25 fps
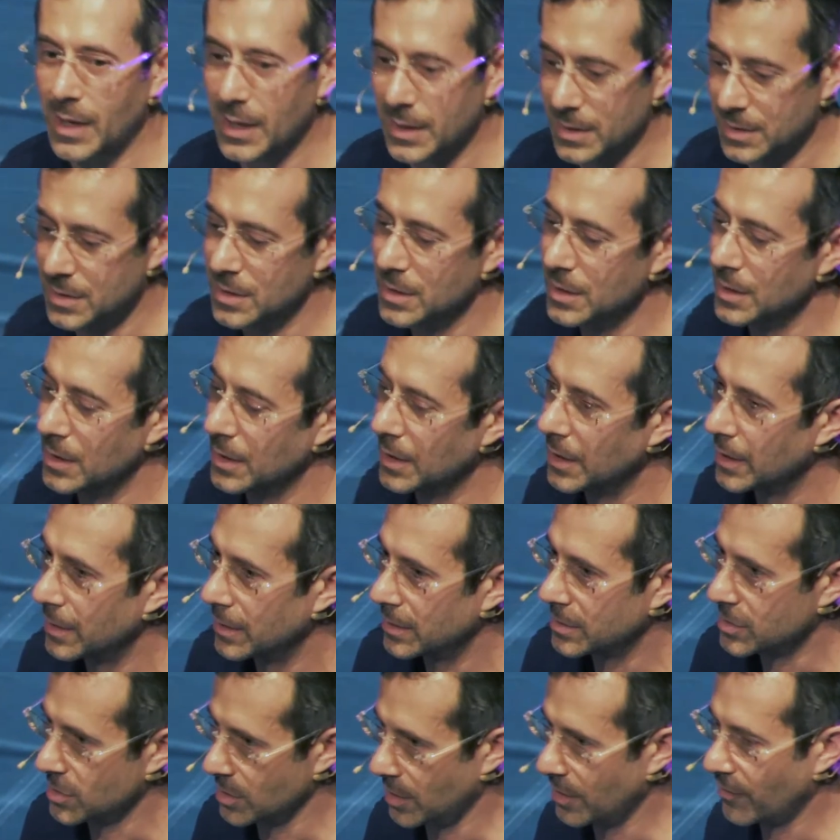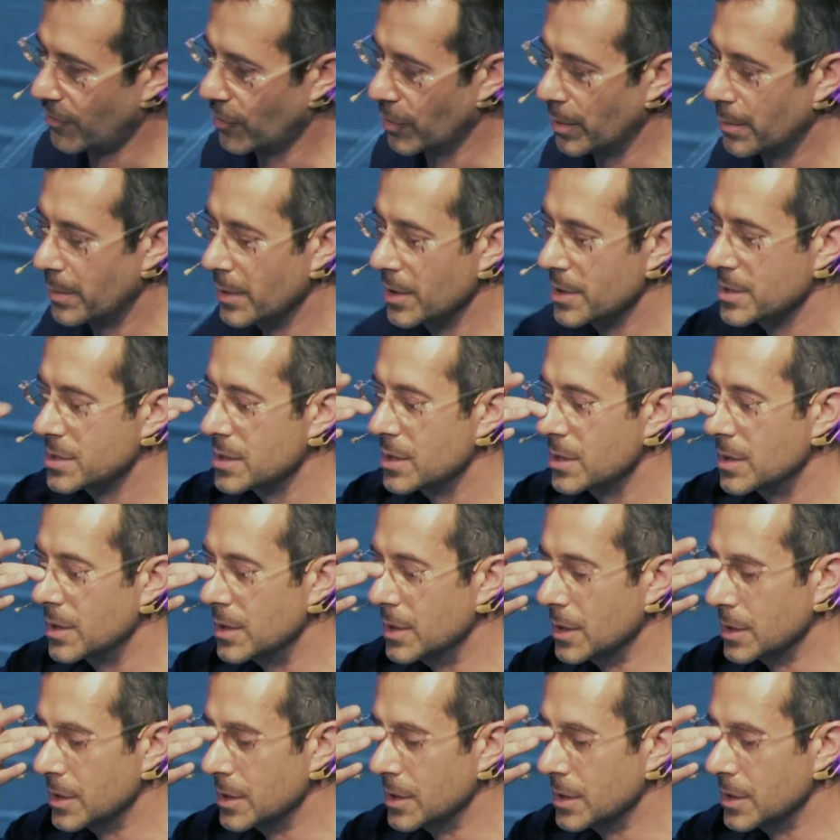IT and software person,